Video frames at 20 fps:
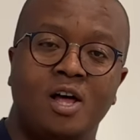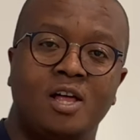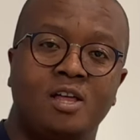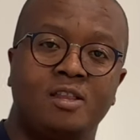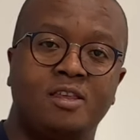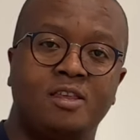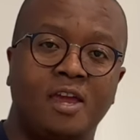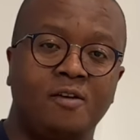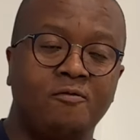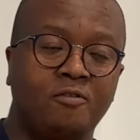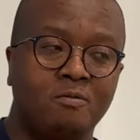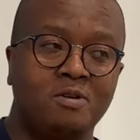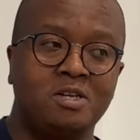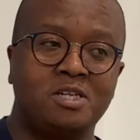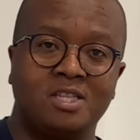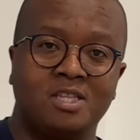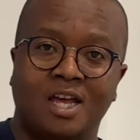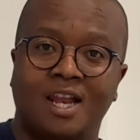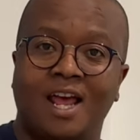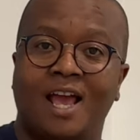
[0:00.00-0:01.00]
the
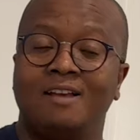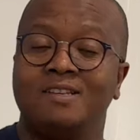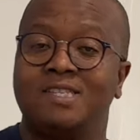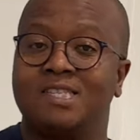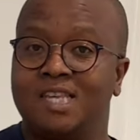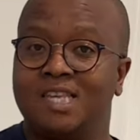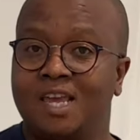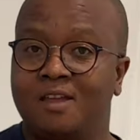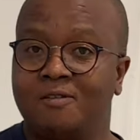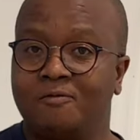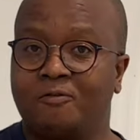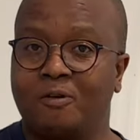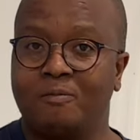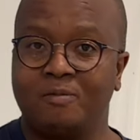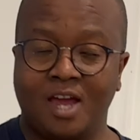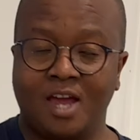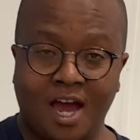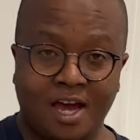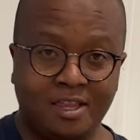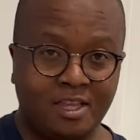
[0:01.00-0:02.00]
information that I seen from
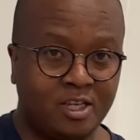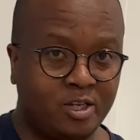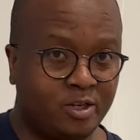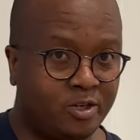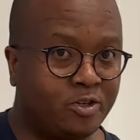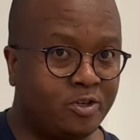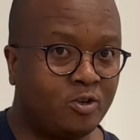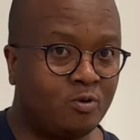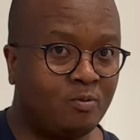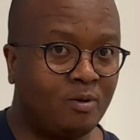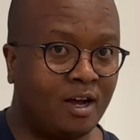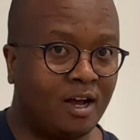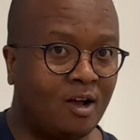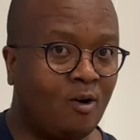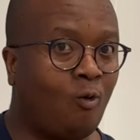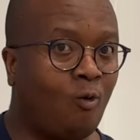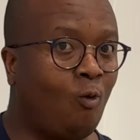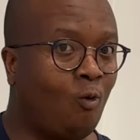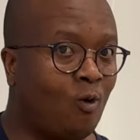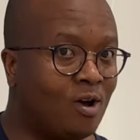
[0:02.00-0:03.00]
the other YouTuber
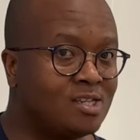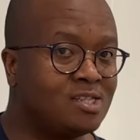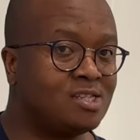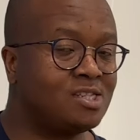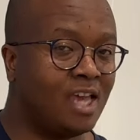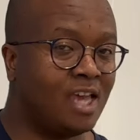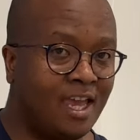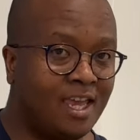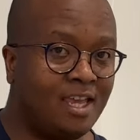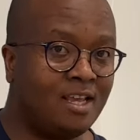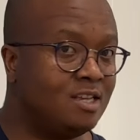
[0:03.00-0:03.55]
who was saying,